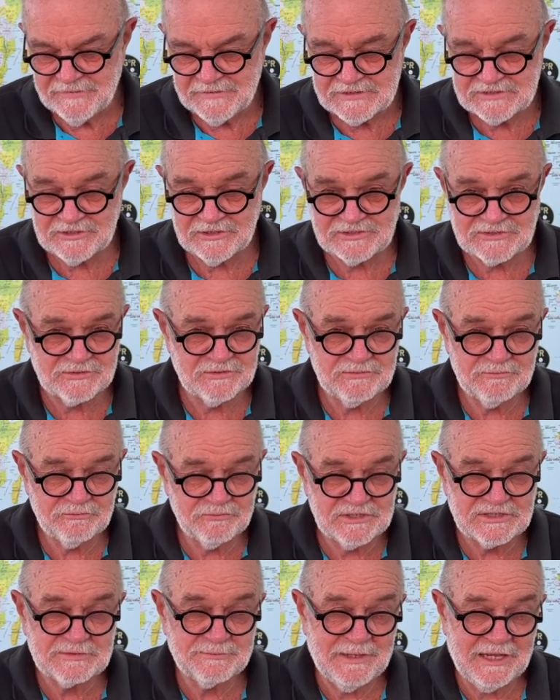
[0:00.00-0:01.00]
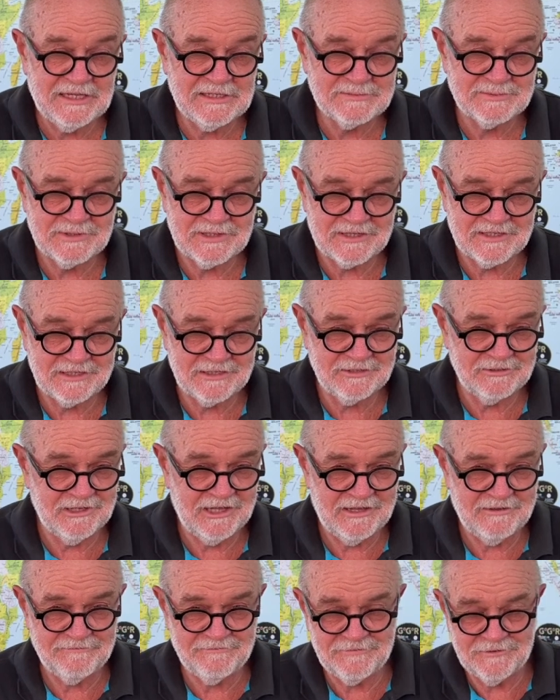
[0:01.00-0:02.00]
So it's a risk management thing. You
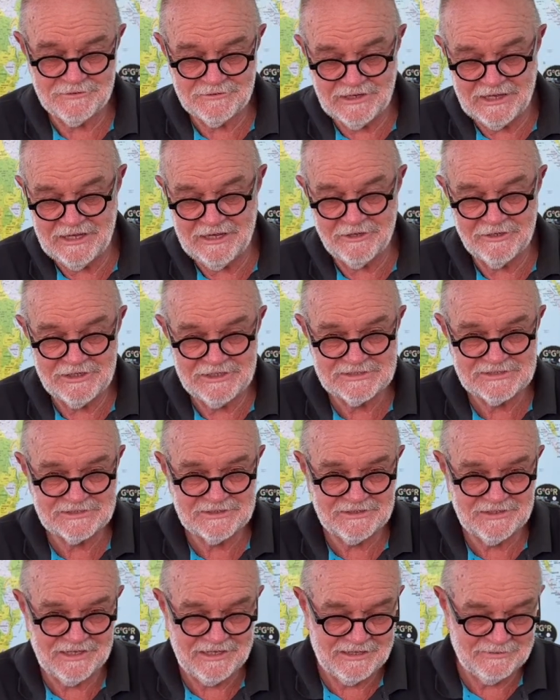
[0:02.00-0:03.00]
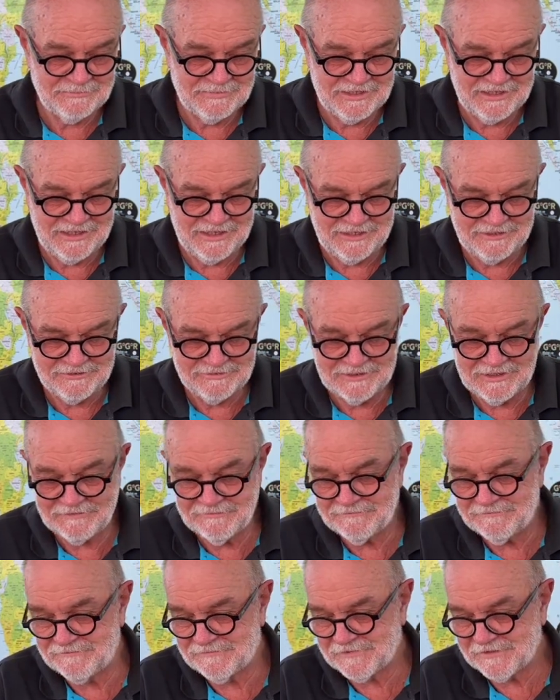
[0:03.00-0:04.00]
have your AIS alarm there, you
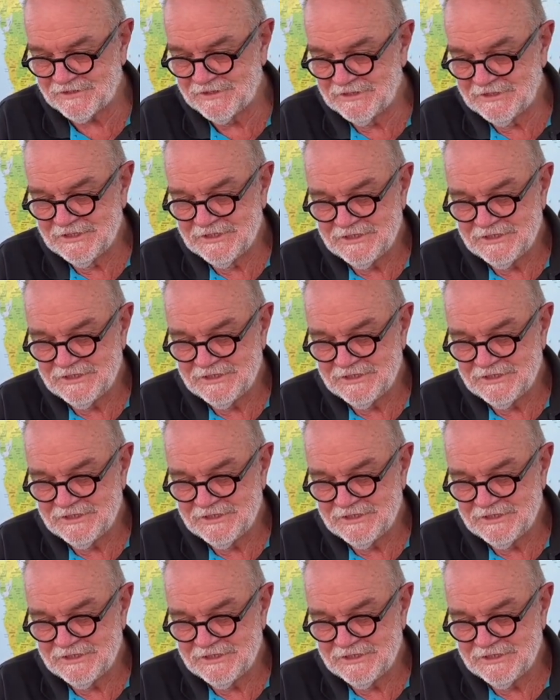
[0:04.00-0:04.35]
have